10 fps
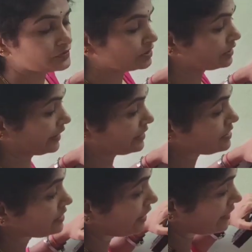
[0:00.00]

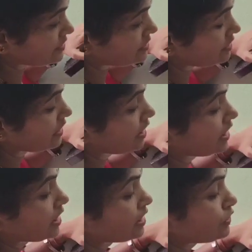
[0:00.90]
Right, next
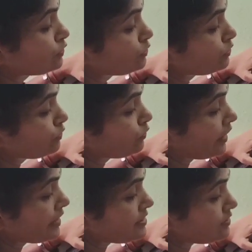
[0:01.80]

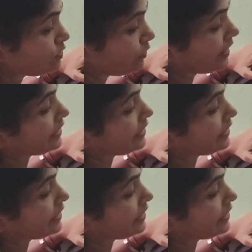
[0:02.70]
2y square,